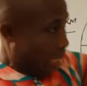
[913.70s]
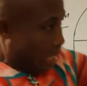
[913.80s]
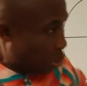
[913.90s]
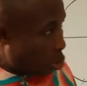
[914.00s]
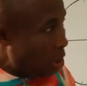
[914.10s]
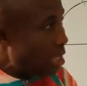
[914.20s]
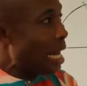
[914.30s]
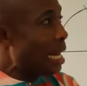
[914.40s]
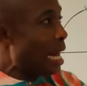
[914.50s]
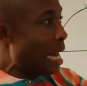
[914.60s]
the
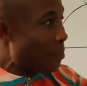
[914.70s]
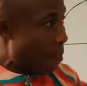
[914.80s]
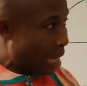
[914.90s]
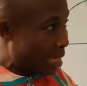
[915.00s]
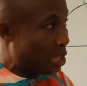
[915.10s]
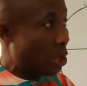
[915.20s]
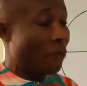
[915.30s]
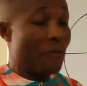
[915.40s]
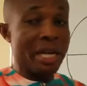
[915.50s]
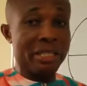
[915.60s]
total landmass
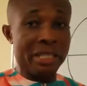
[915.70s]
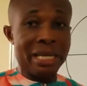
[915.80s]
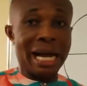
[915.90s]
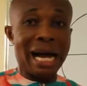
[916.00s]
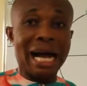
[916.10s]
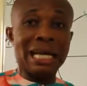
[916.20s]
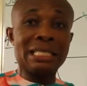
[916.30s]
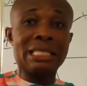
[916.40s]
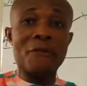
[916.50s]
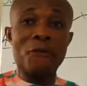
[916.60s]
of Nigeria
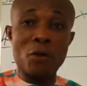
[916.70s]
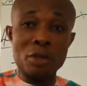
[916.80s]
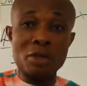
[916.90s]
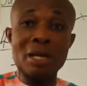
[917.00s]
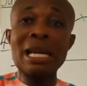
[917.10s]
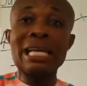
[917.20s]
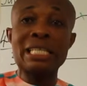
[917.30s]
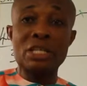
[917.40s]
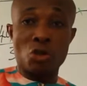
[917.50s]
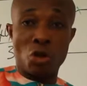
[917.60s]
as the fourth
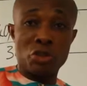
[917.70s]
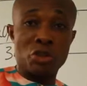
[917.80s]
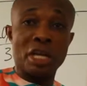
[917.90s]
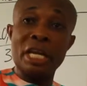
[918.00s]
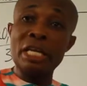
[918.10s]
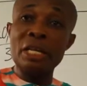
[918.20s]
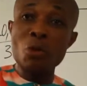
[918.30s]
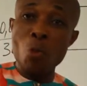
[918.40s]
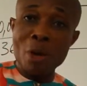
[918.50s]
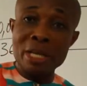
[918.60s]
largest country
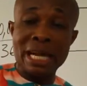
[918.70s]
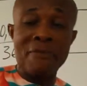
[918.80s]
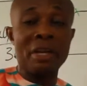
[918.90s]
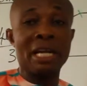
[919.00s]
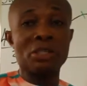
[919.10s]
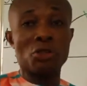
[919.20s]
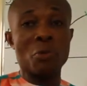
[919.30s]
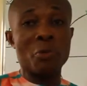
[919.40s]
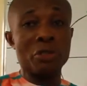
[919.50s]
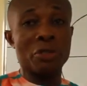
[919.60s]
in West African
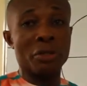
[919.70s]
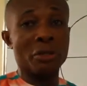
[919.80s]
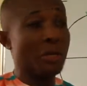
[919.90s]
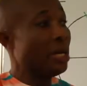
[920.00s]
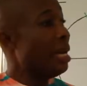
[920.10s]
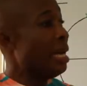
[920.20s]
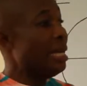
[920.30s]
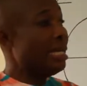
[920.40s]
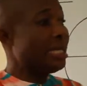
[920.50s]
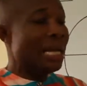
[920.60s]
sub-region
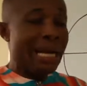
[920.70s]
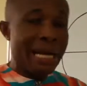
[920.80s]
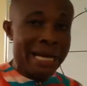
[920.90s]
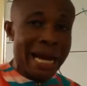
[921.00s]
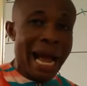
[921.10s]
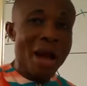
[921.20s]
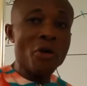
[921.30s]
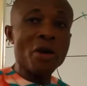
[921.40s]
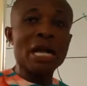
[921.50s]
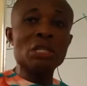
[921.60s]
is
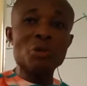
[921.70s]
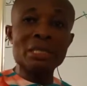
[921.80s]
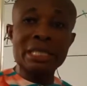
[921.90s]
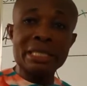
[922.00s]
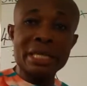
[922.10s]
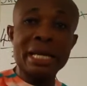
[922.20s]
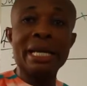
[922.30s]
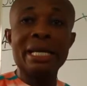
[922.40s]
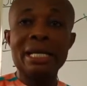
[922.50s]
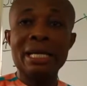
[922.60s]

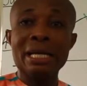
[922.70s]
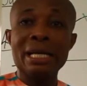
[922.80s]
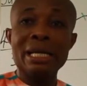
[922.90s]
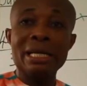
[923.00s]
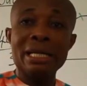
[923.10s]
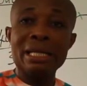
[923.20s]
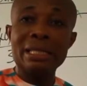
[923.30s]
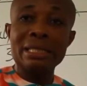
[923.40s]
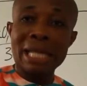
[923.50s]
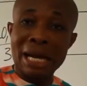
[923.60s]

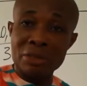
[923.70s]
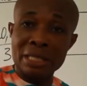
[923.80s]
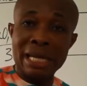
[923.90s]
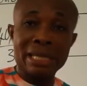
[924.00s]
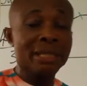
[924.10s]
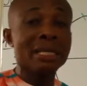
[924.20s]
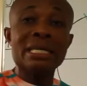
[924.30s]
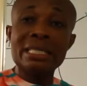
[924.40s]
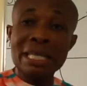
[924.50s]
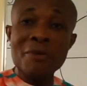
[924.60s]

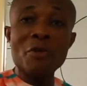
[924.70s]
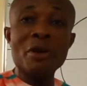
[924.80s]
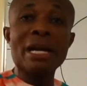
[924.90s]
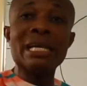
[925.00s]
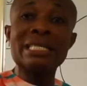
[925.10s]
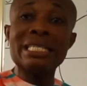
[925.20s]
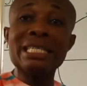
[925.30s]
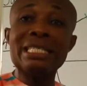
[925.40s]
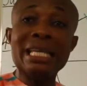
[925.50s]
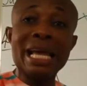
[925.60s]

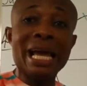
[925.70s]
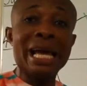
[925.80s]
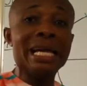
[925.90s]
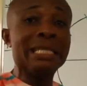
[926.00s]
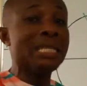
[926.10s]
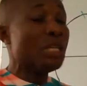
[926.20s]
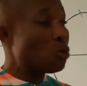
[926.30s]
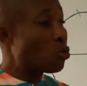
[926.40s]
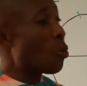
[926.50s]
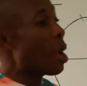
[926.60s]
923,768
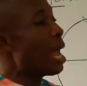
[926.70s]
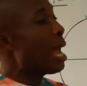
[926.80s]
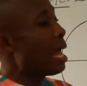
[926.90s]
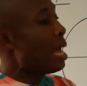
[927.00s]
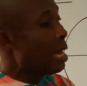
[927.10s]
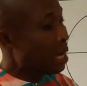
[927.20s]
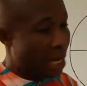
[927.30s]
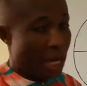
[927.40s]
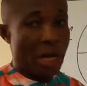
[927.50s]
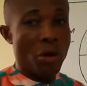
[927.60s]
square
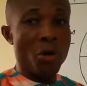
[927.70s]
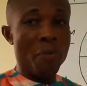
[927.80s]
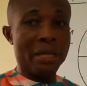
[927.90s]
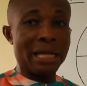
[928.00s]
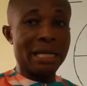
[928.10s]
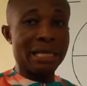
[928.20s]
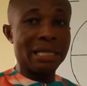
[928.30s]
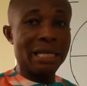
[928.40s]
kilometers.